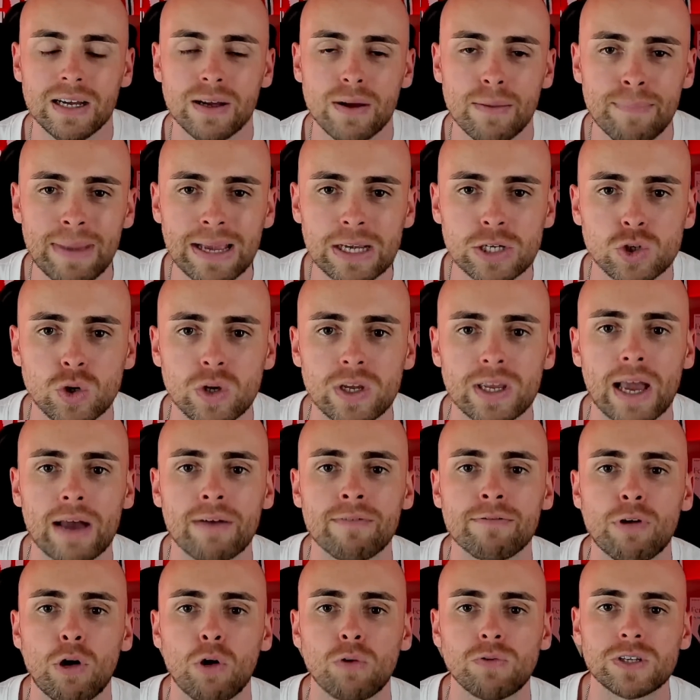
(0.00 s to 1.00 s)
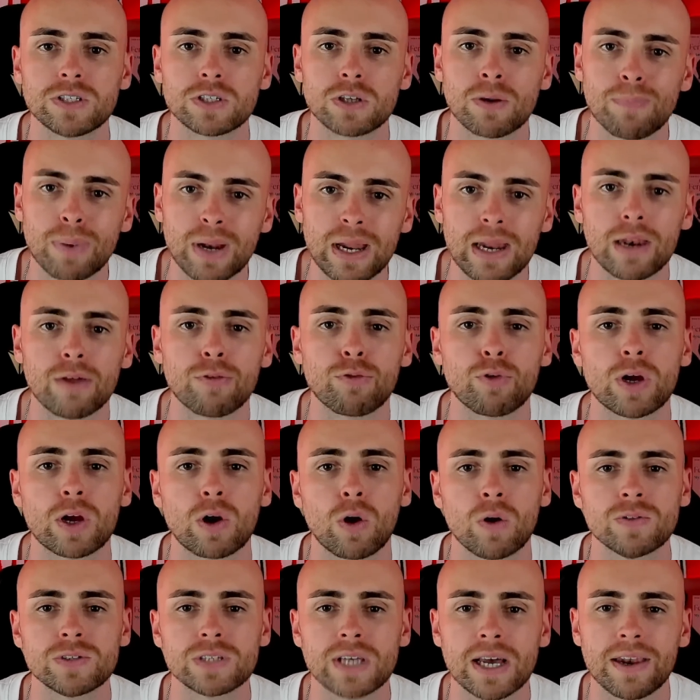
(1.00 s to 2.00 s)
Make sure you get involved. It's completely free
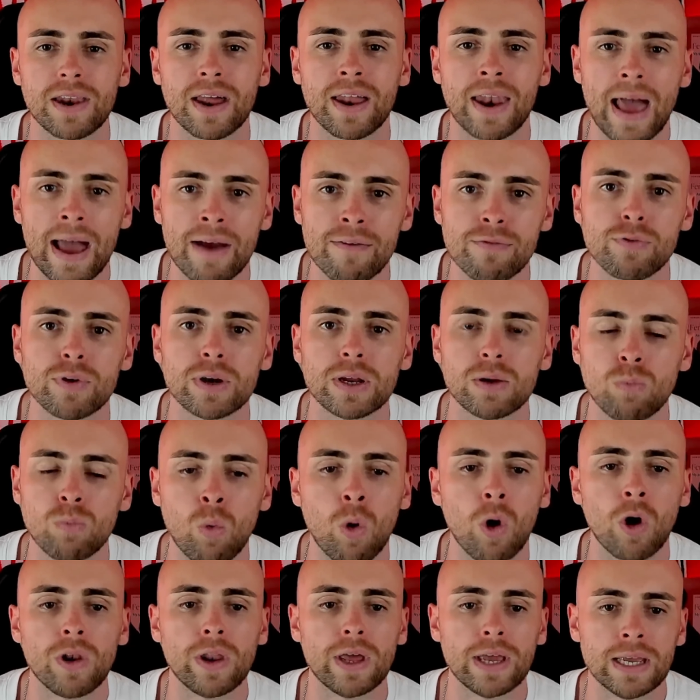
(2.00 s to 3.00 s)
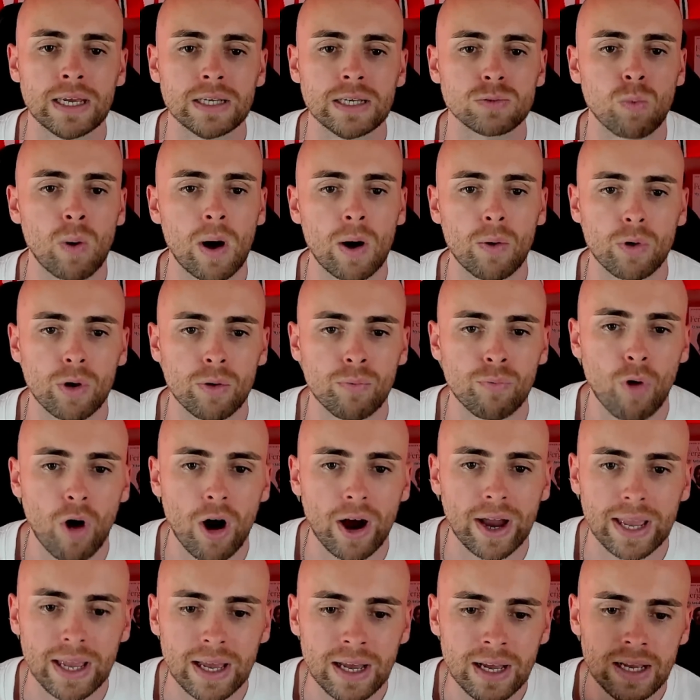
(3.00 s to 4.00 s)
content and everyone is welcome.
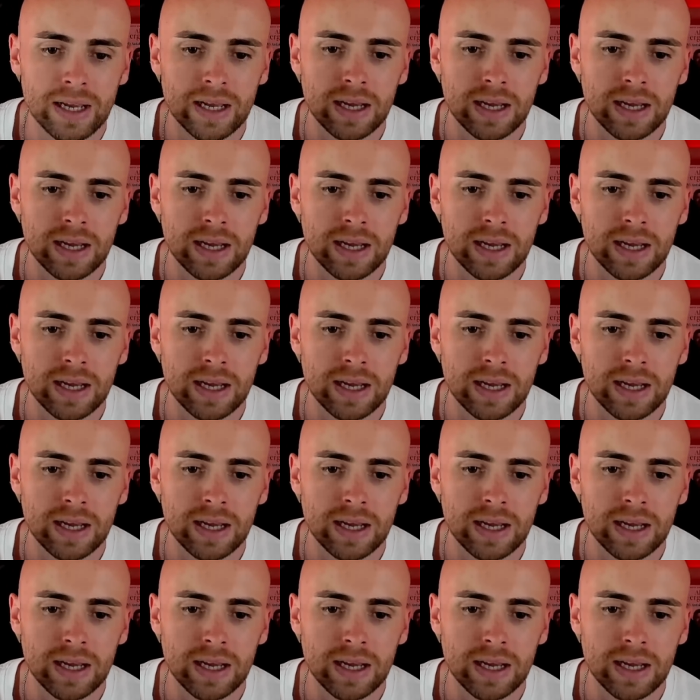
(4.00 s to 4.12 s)
Right.